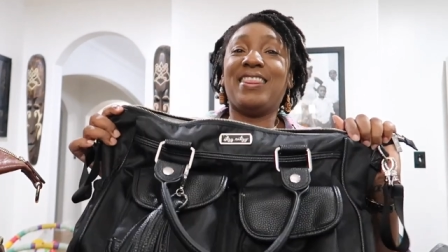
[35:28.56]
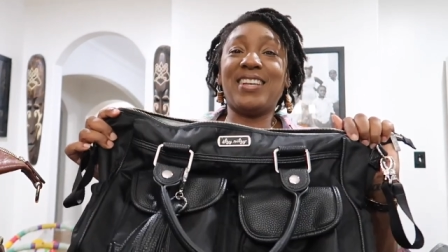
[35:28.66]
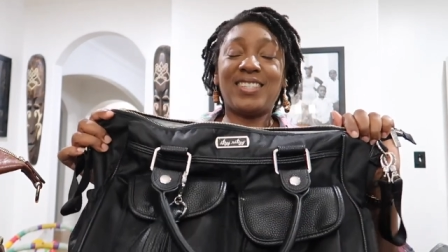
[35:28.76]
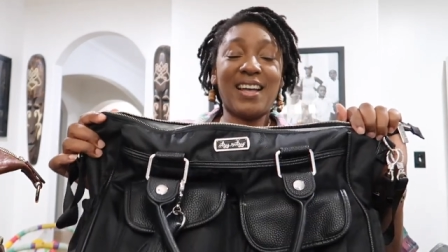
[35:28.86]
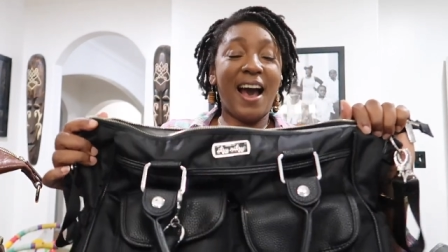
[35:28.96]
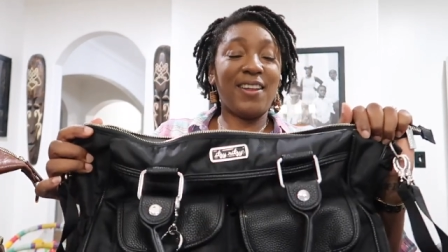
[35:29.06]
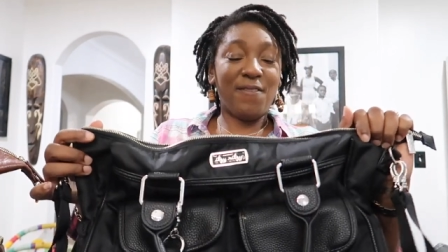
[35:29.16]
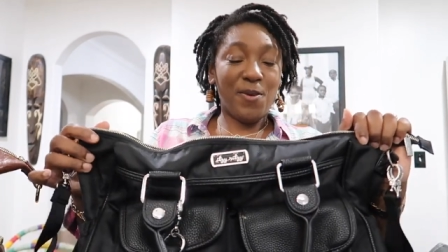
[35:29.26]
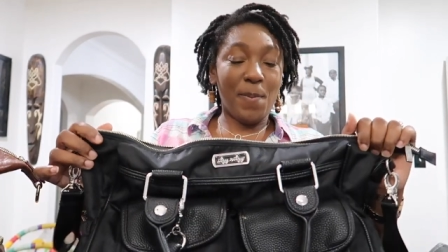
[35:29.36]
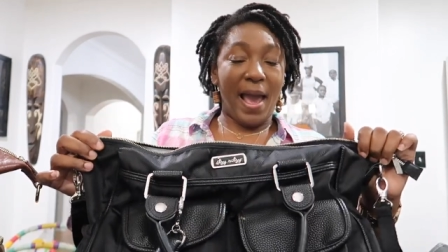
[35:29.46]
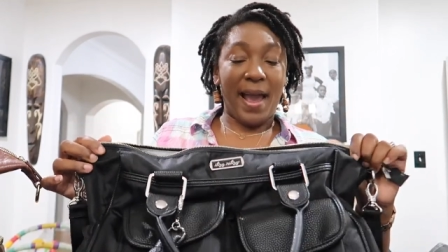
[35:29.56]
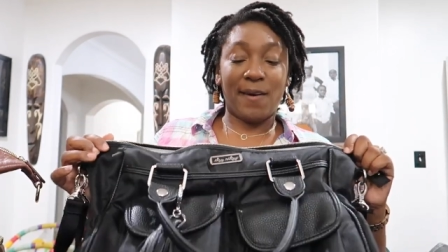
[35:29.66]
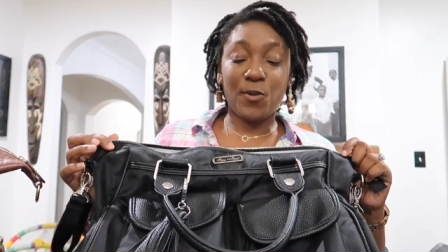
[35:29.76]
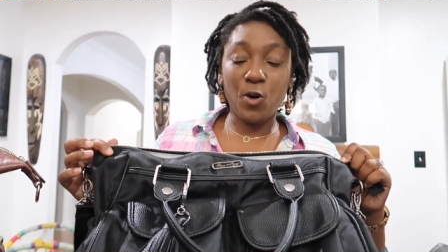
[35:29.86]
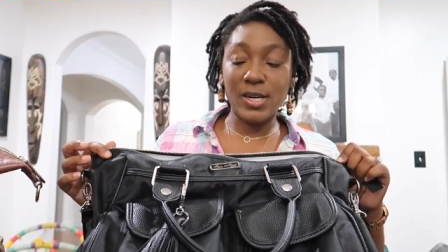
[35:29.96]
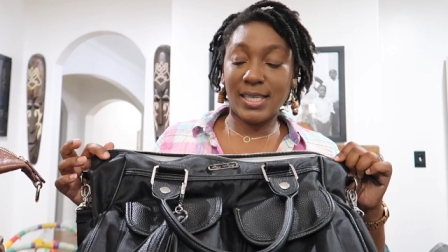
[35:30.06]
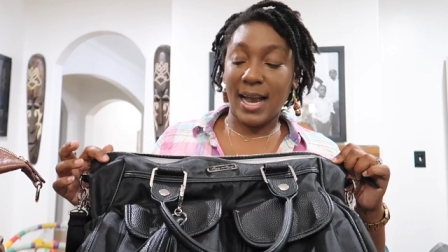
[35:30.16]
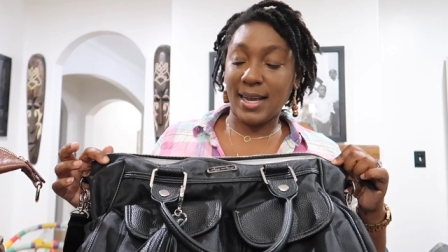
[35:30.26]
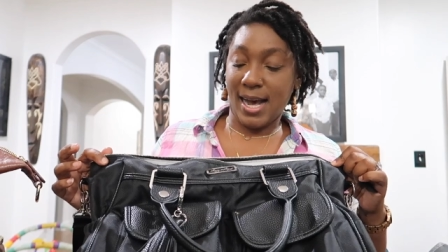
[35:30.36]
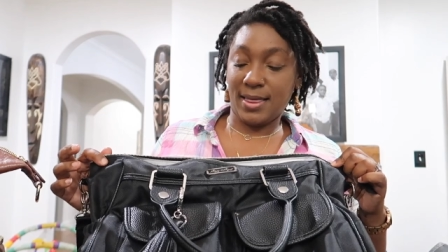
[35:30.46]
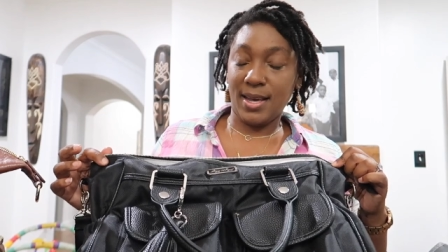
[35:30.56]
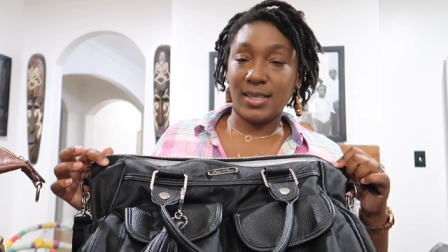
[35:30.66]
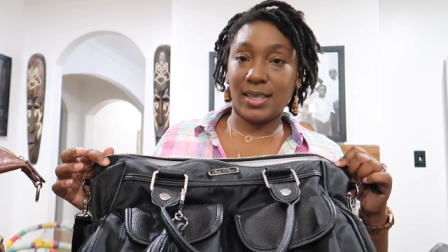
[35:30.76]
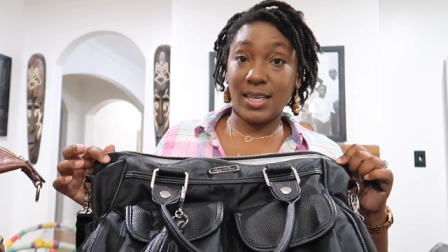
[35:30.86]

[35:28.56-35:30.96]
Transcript: the style of the bag. Of course, I got these,